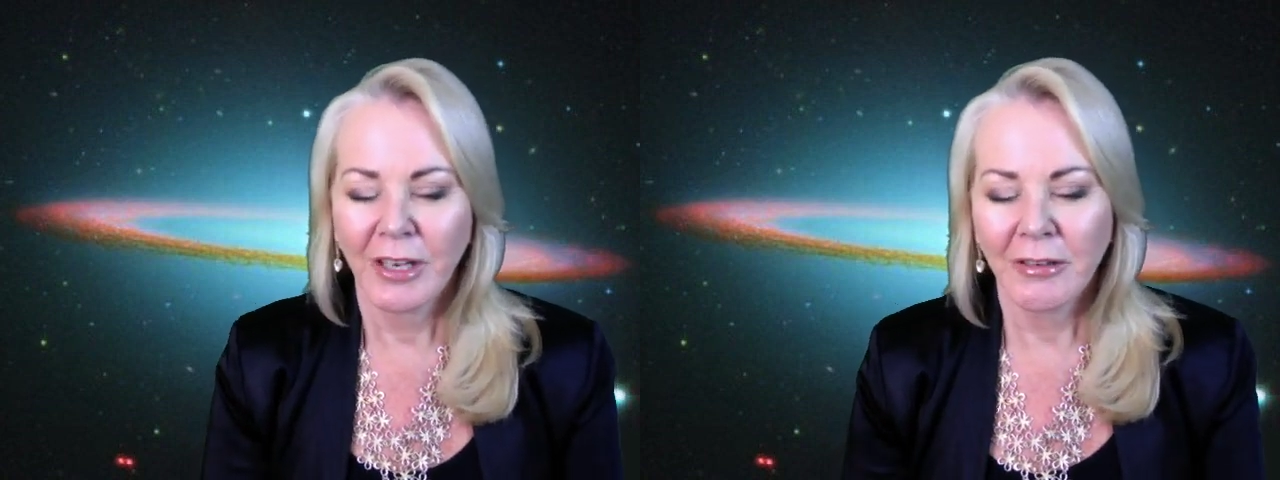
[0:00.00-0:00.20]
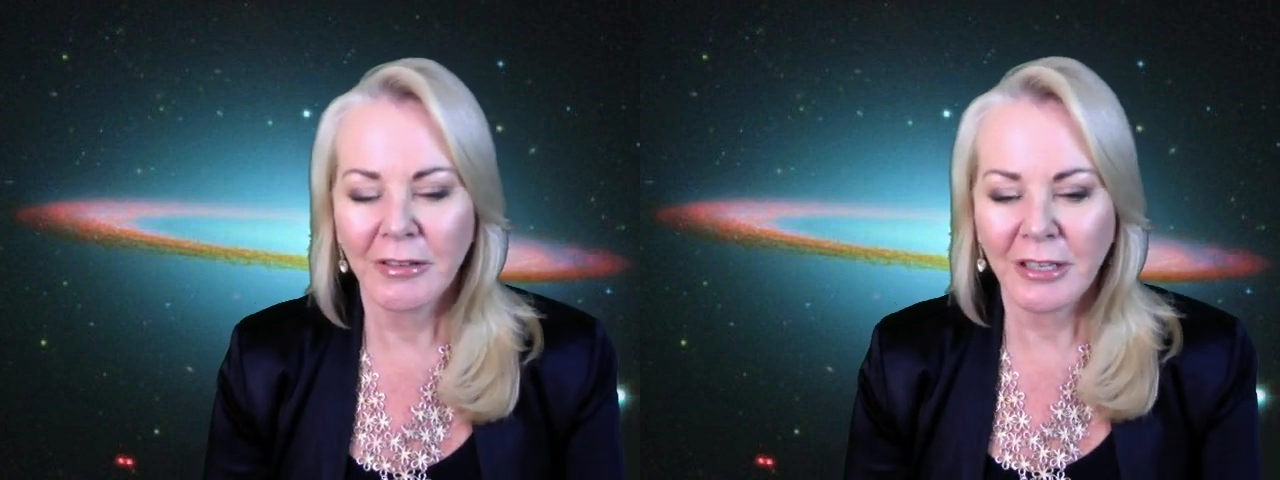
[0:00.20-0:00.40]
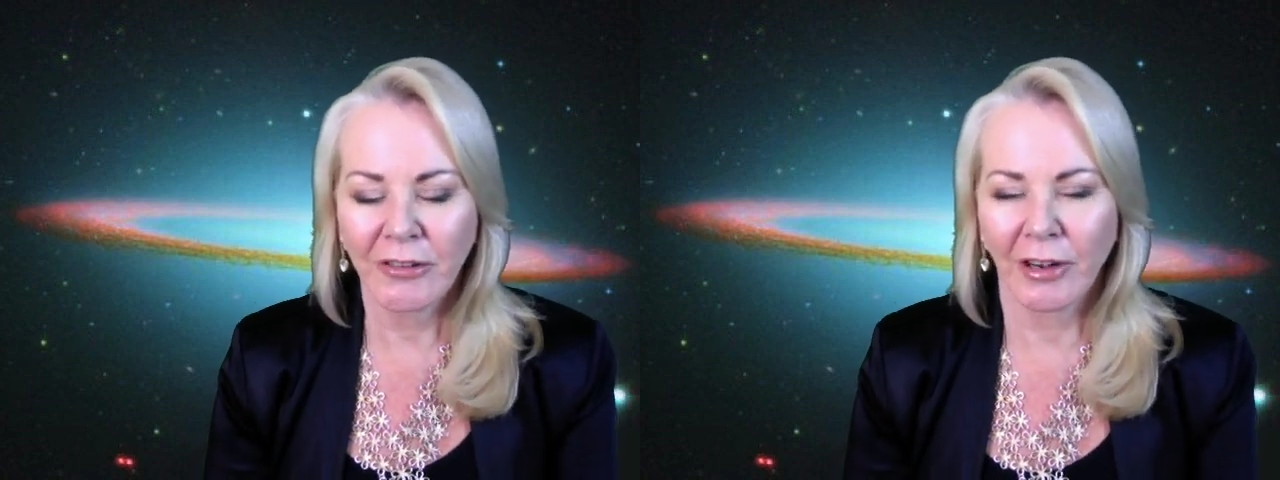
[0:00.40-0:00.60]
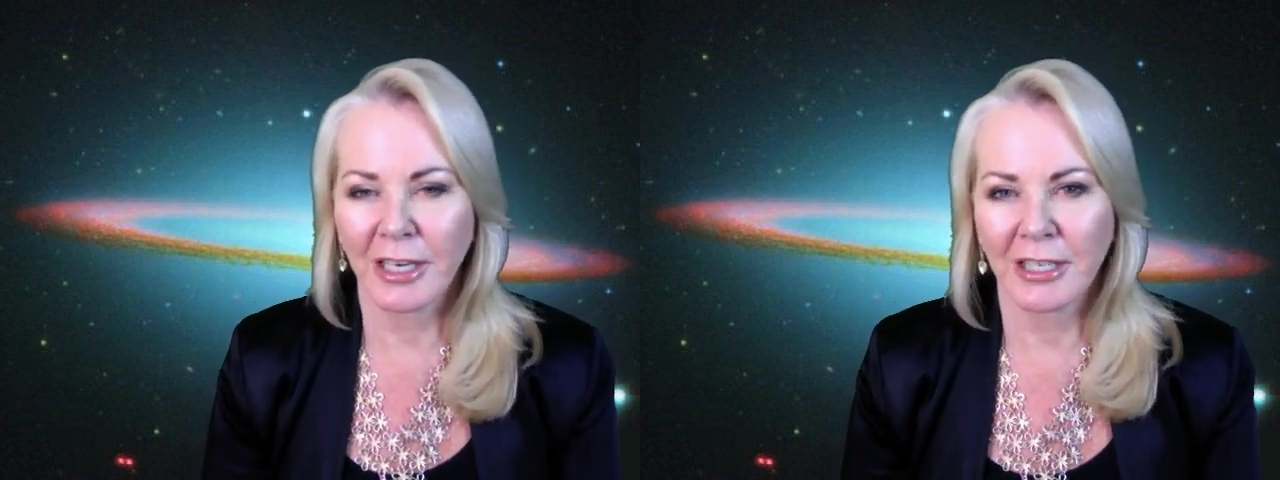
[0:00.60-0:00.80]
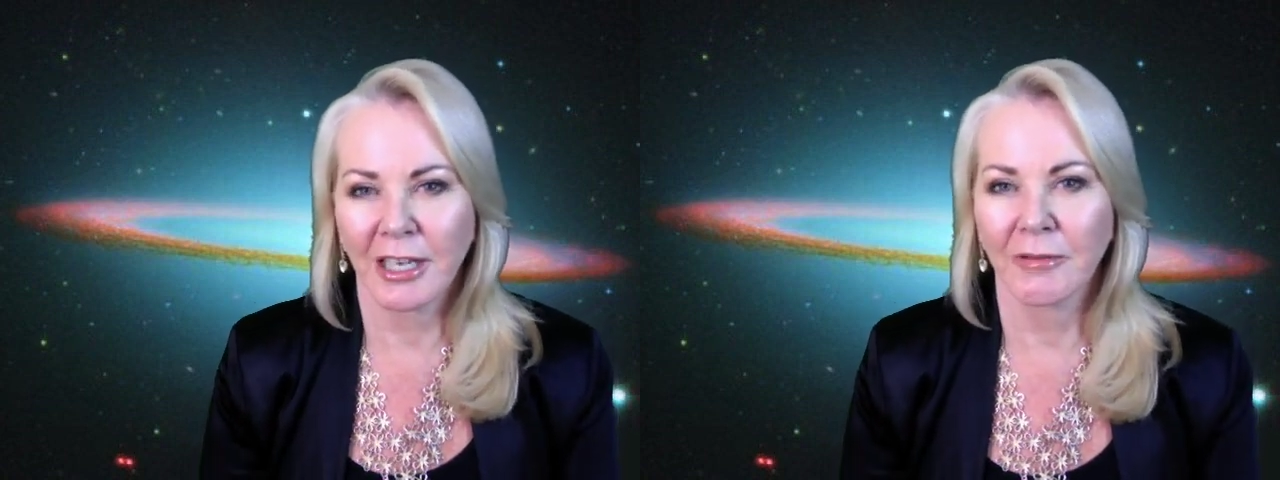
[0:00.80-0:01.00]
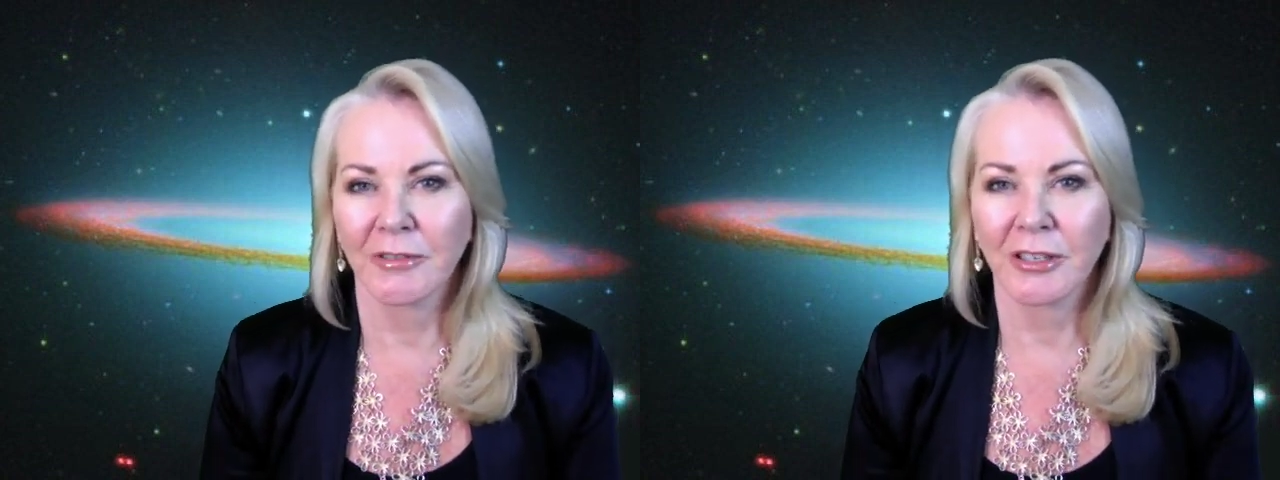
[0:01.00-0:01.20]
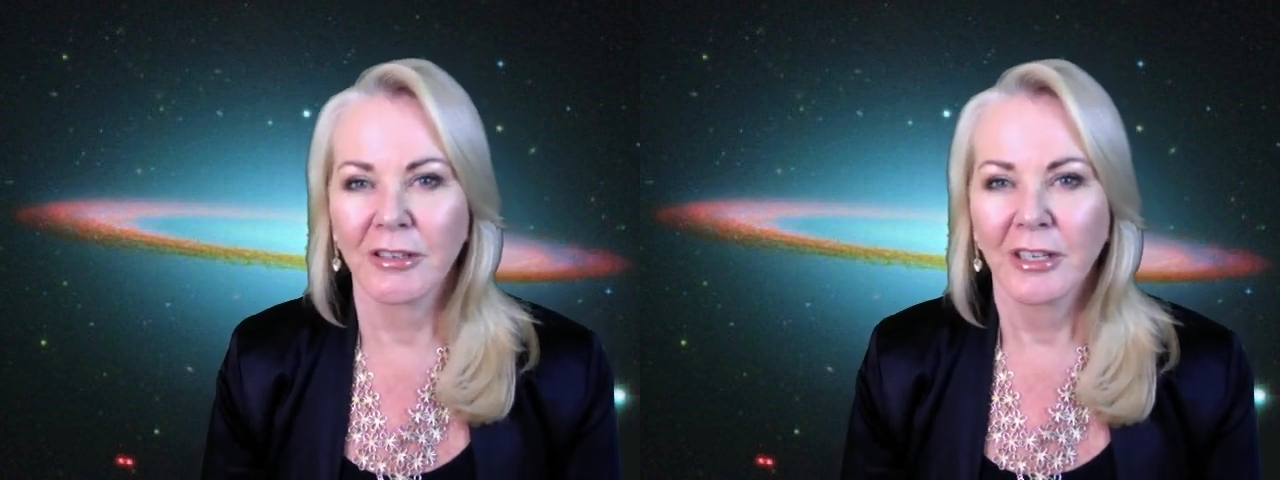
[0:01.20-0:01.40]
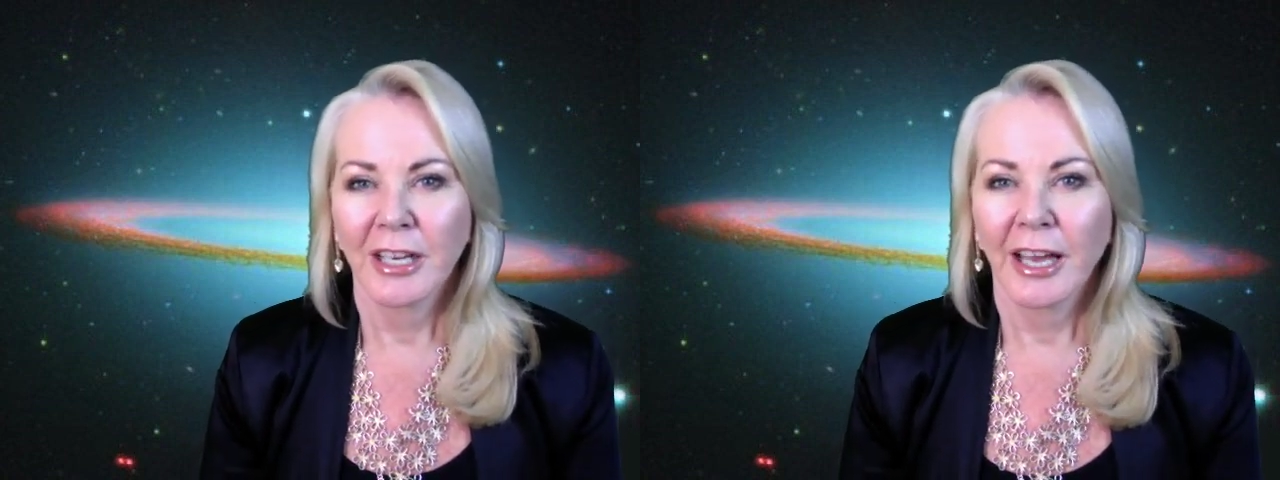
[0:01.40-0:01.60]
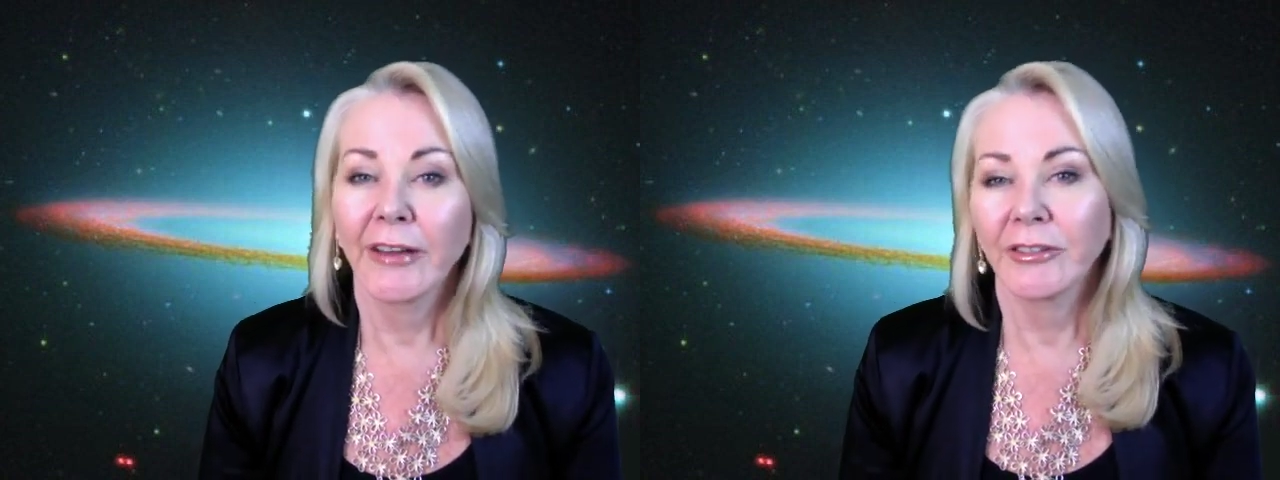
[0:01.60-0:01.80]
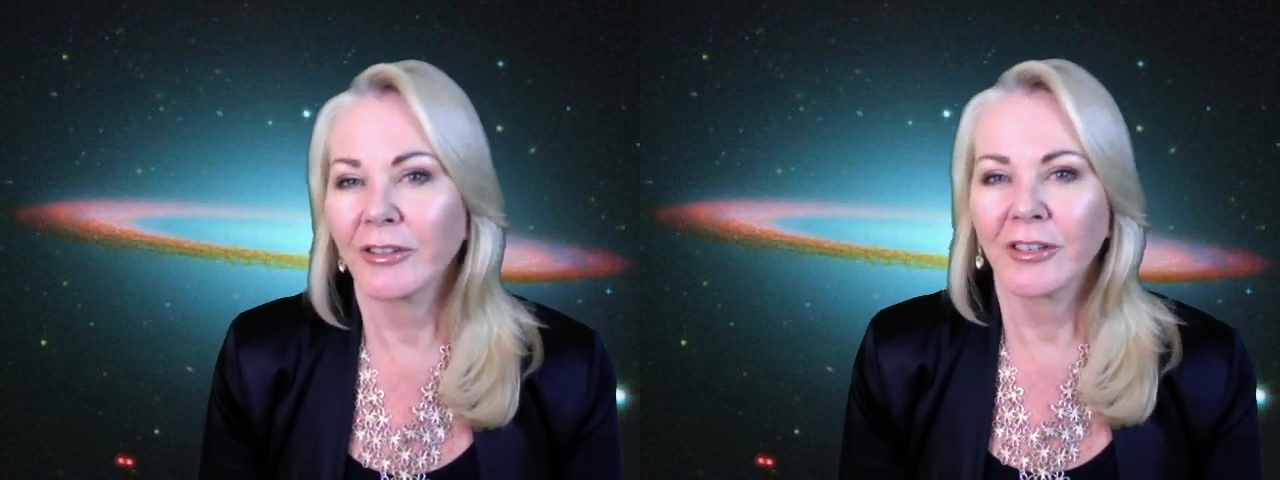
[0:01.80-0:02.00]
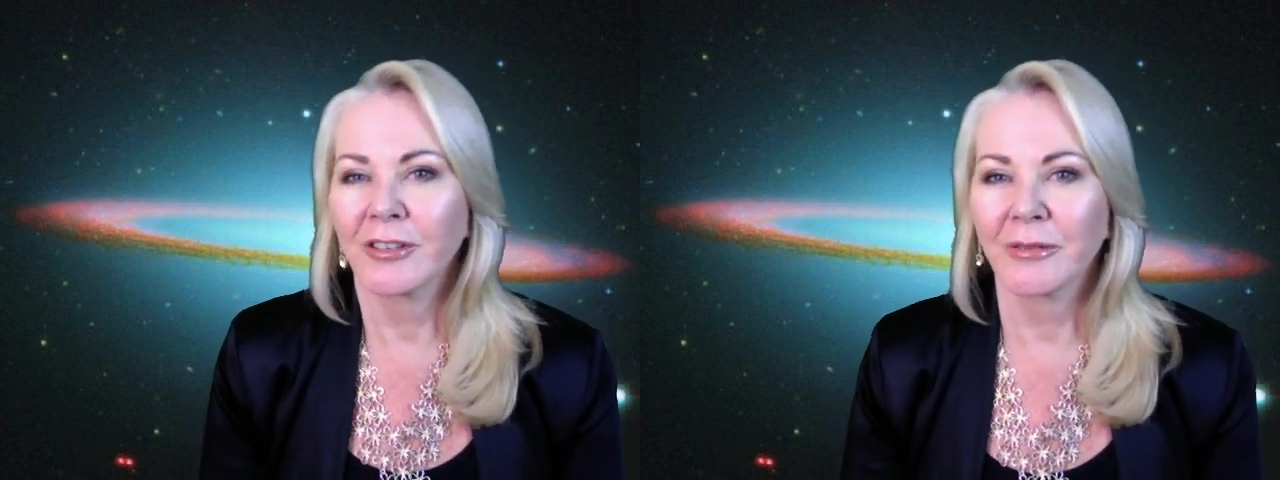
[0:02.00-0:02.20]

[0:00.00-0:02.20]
Also a great time to have a look at